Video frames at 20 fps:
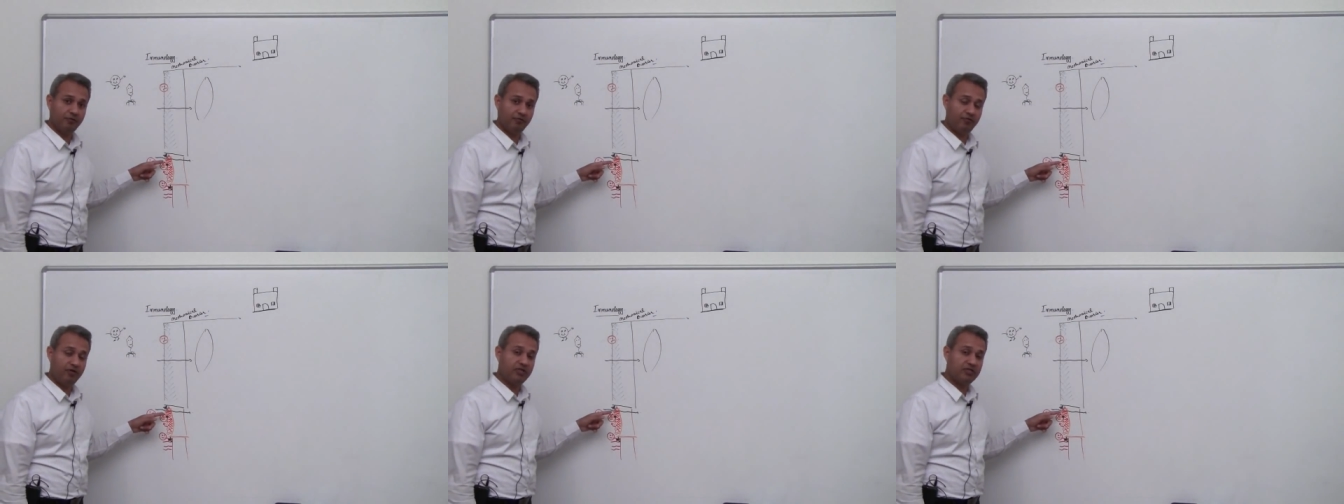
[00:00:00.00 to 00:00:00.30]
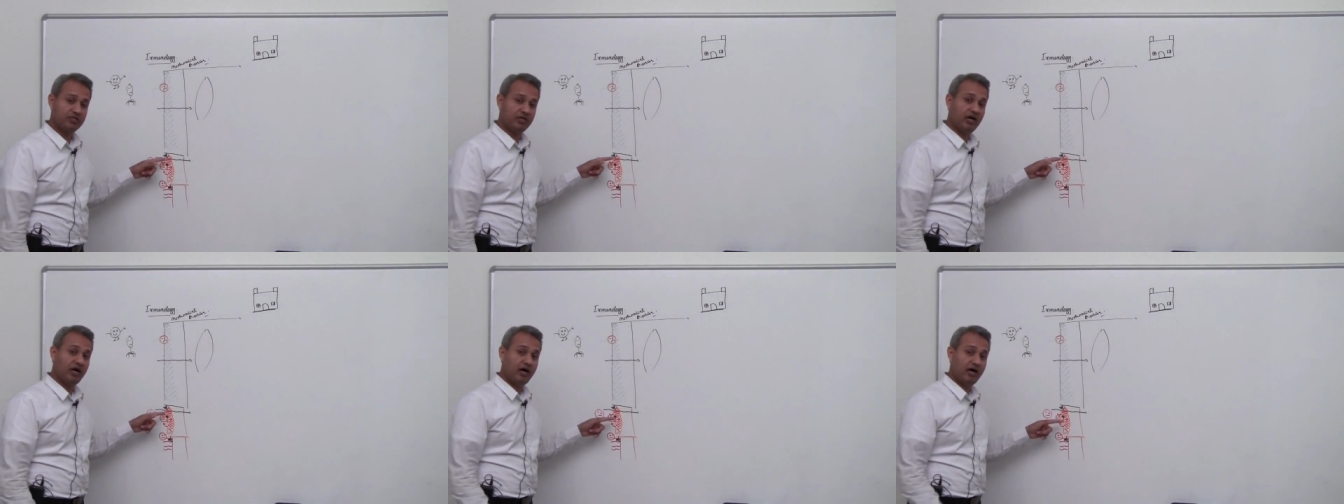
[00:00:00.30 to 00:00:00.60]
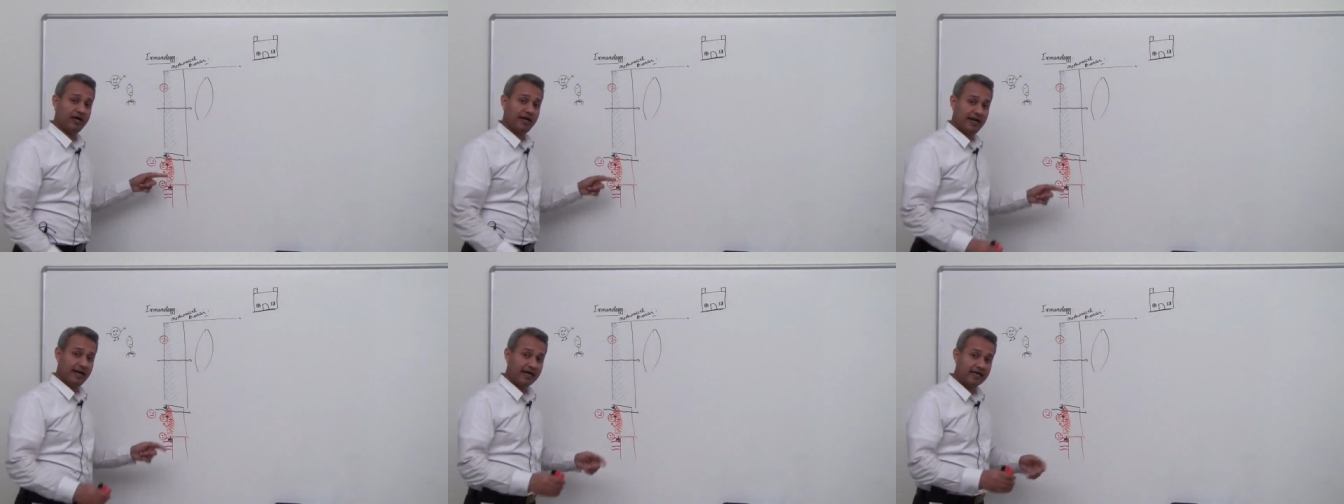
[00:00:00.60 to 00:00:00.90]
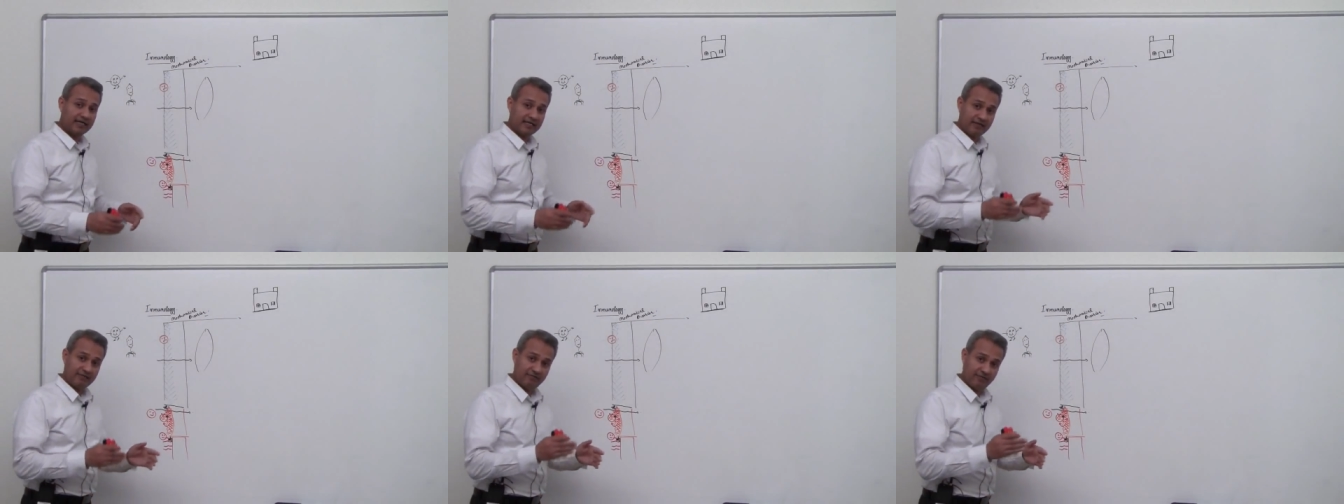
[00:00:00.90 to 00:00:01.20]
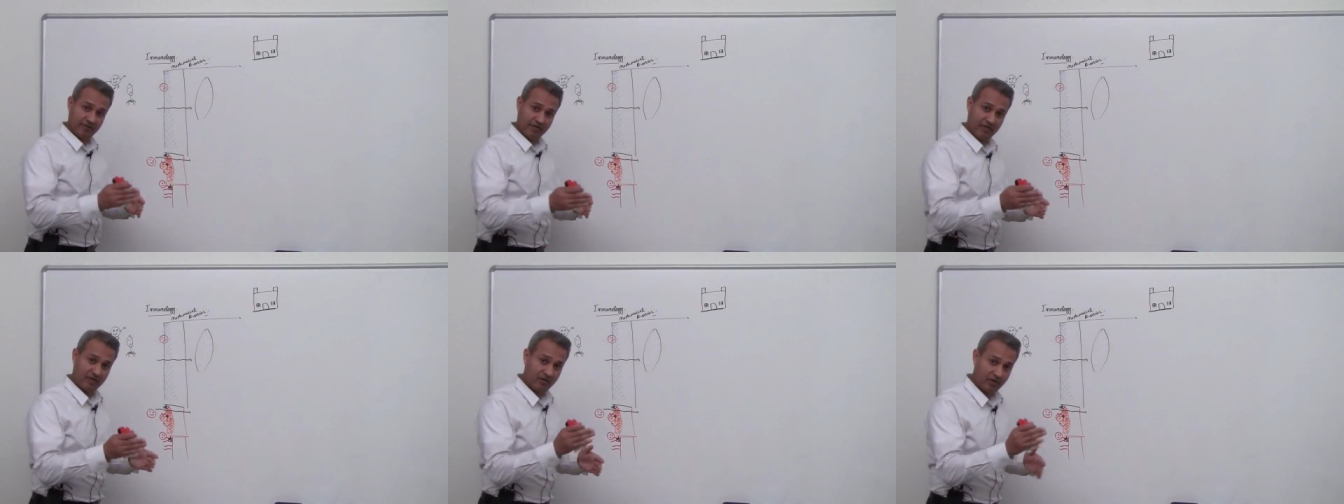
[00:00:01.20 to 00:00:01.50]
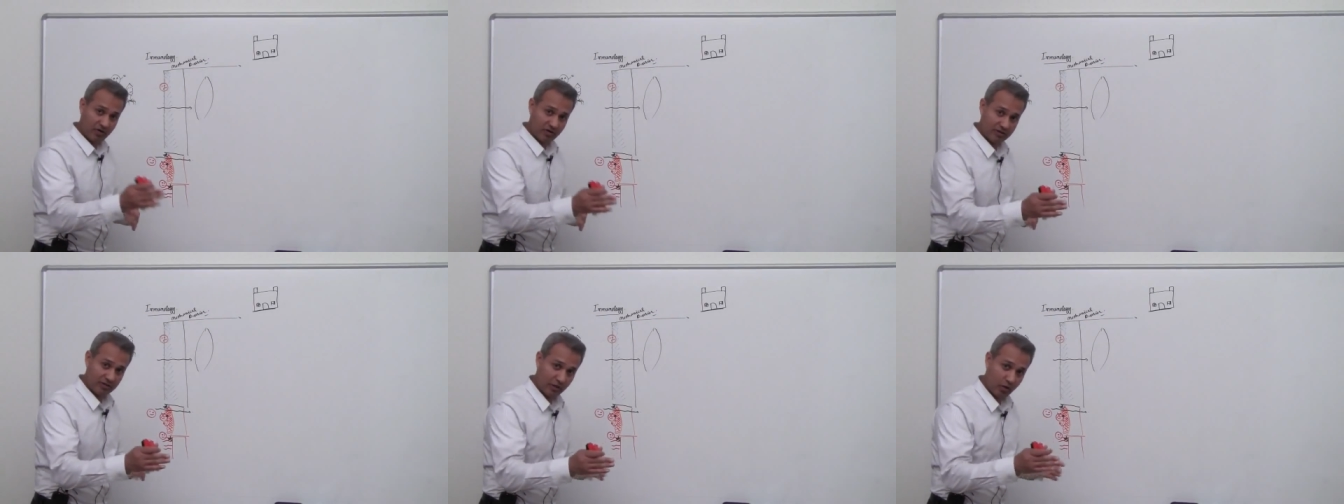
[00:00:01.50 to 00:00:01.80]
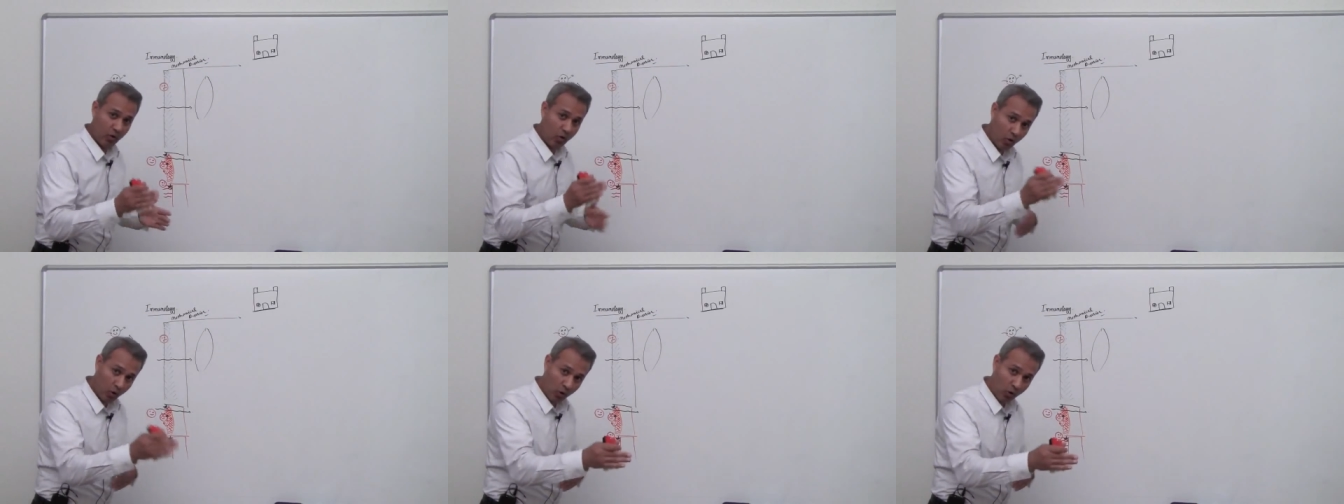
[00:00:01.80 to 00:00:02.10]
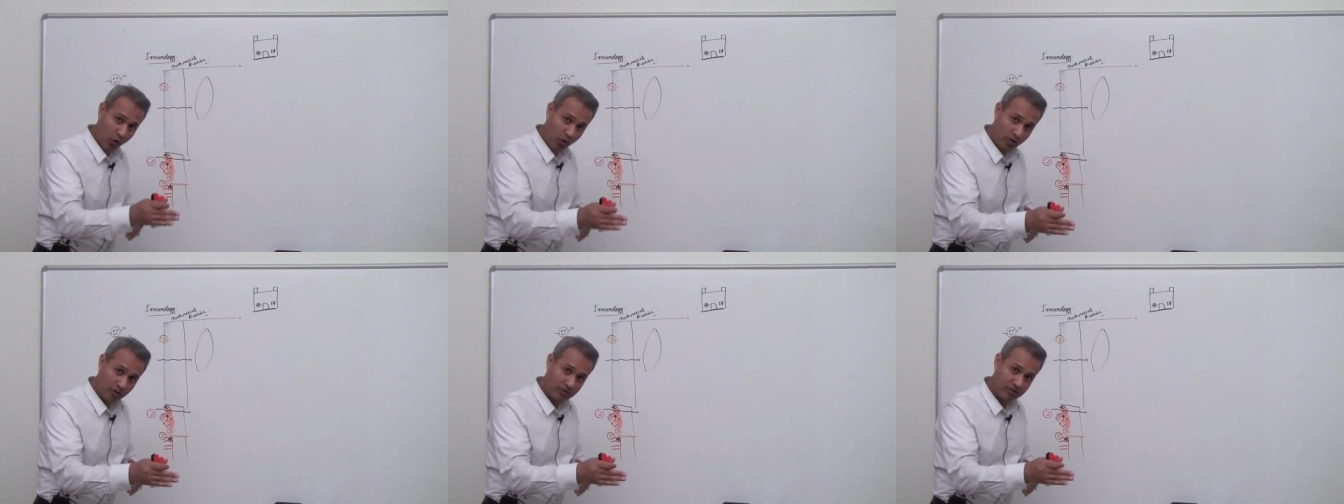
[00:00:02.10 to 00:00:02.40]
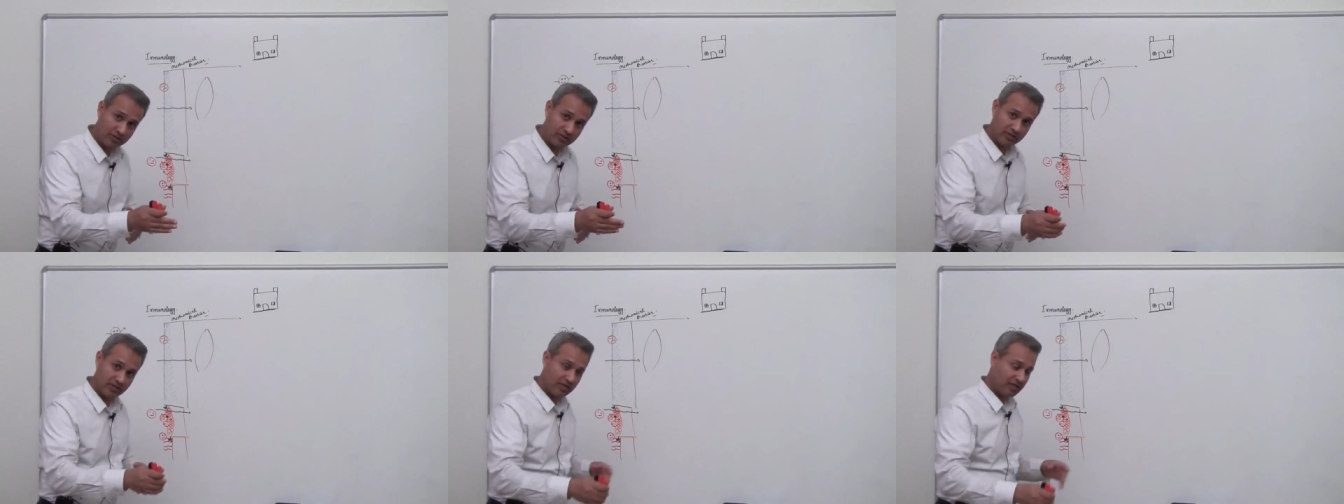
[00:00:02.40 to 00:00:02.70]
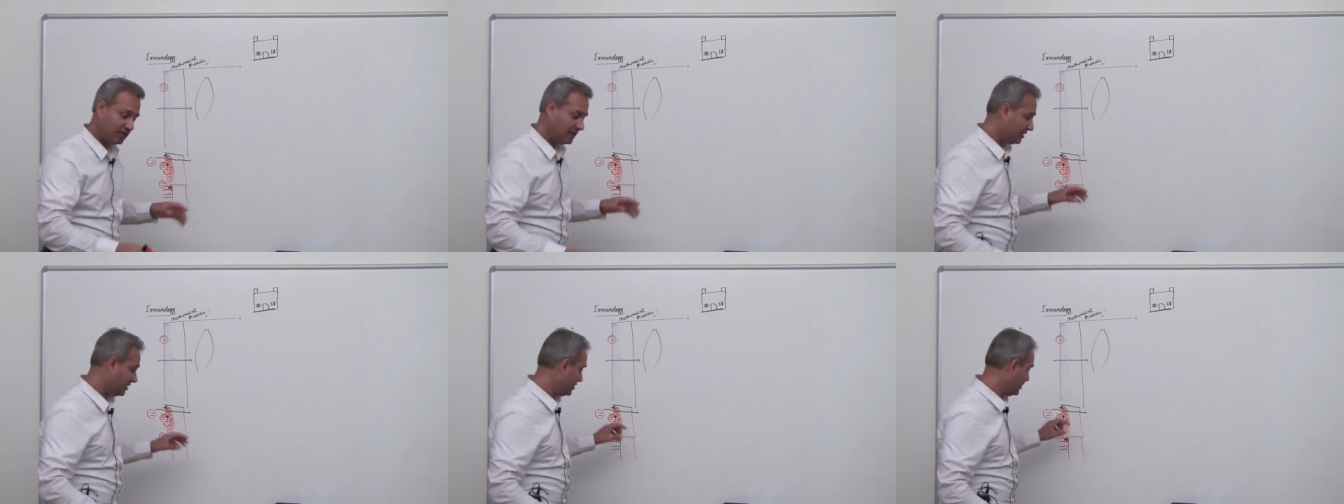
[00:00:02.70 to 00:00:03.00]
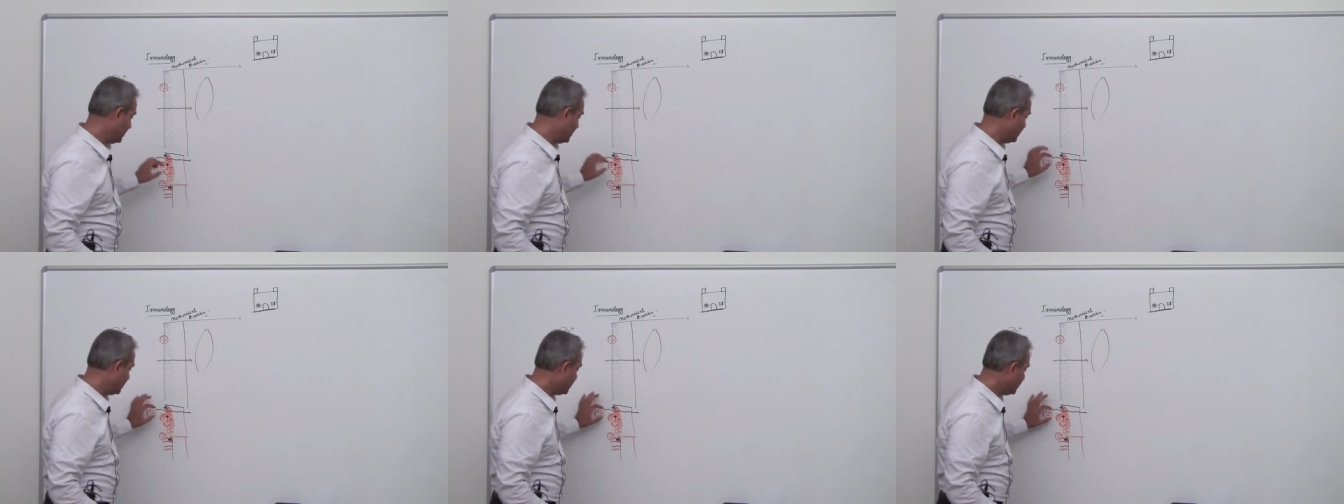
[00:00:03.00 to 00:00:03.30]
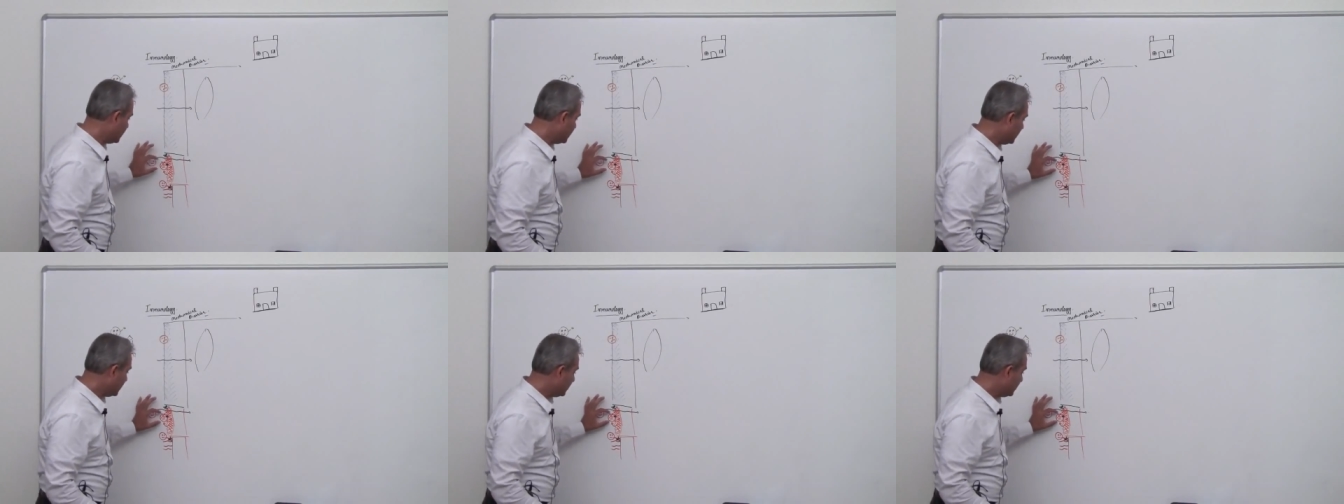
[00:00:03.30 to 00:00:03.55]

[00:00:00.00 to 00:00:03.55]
which are actively causing holes in the